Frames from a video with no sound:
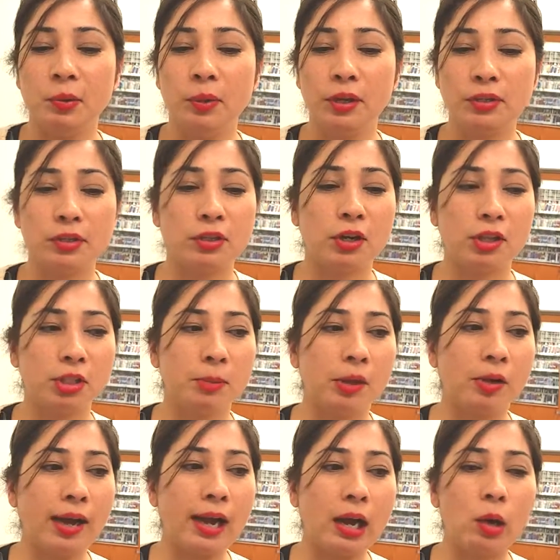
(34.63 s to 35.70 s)
We also talked
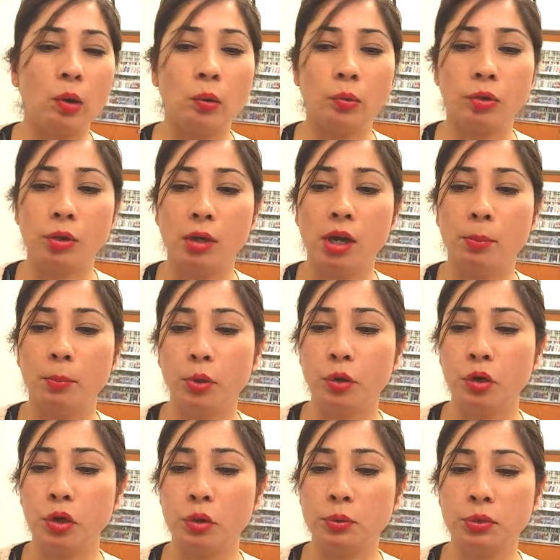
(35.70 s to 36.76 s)
about how a
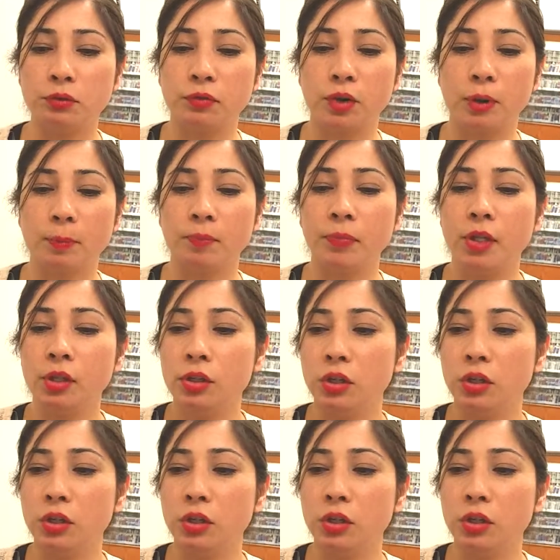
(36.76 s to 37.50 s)
book goes from,